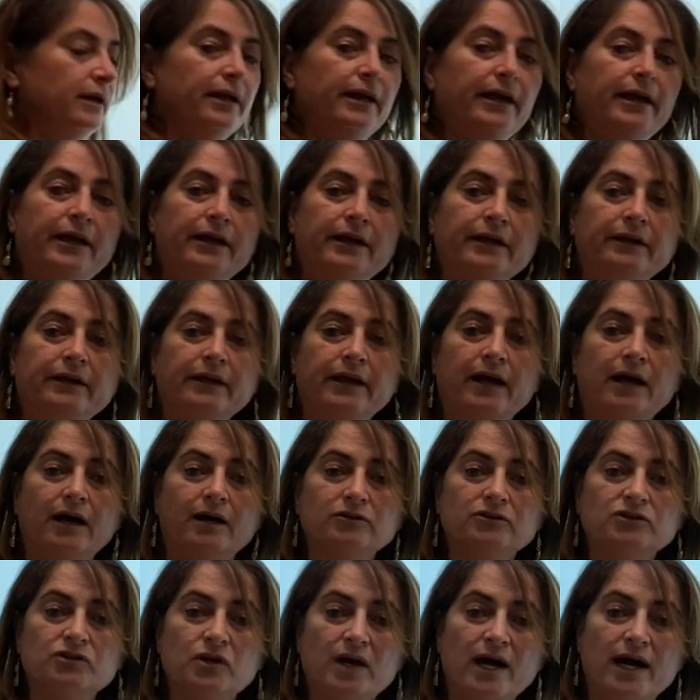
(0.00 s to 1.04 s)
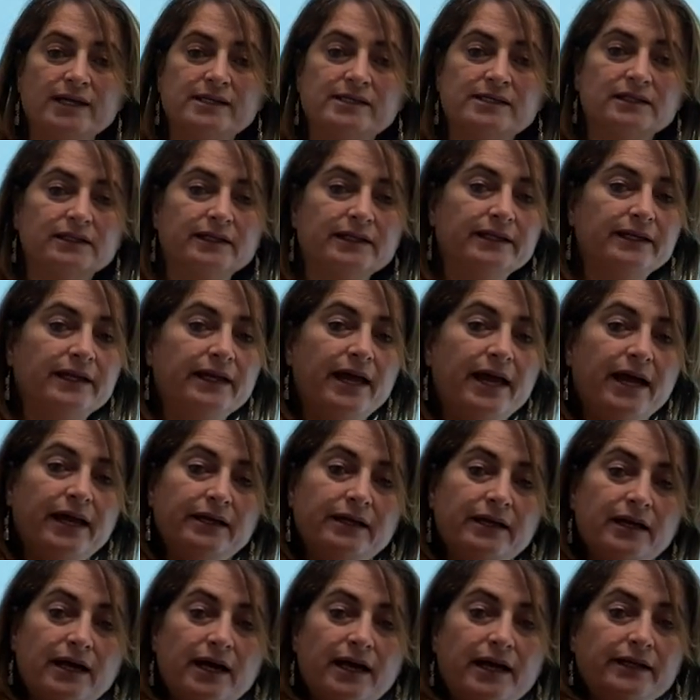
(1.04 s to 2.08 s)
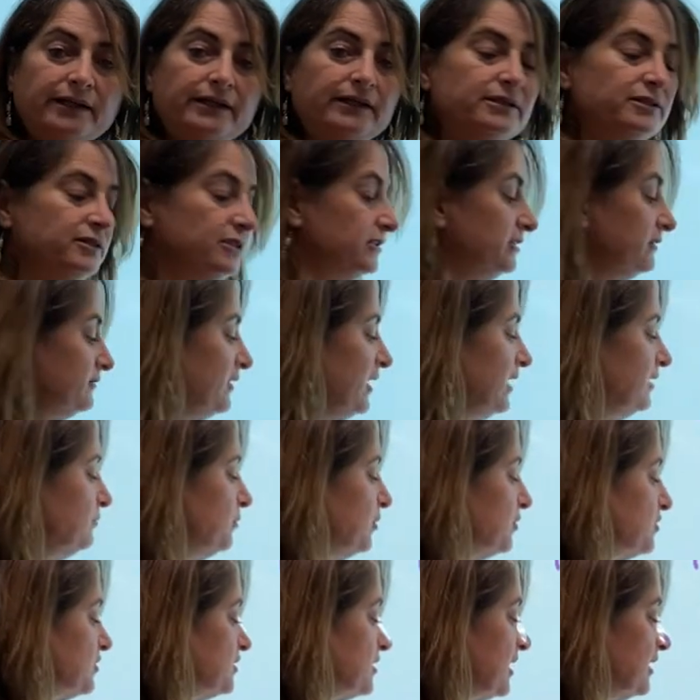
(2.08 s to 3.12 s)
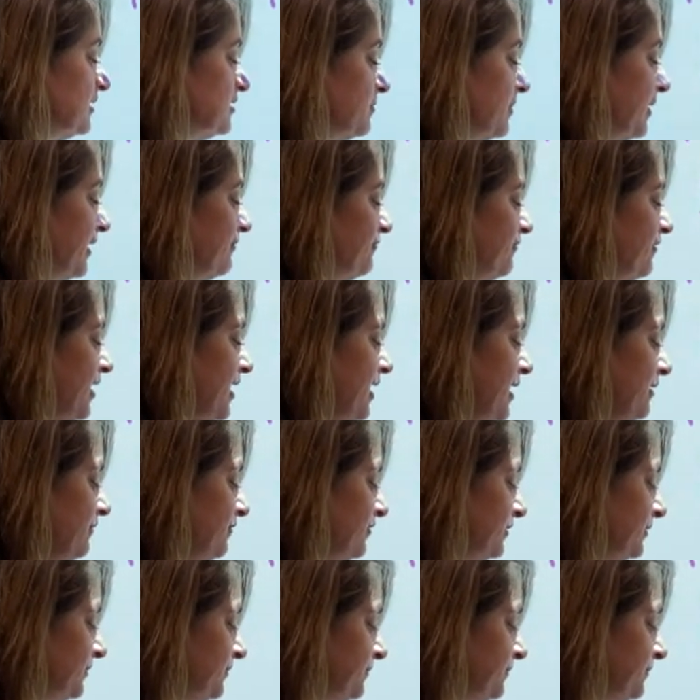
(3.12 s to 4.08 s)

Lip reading: And now to isolate n, I need to divide both sides by 5.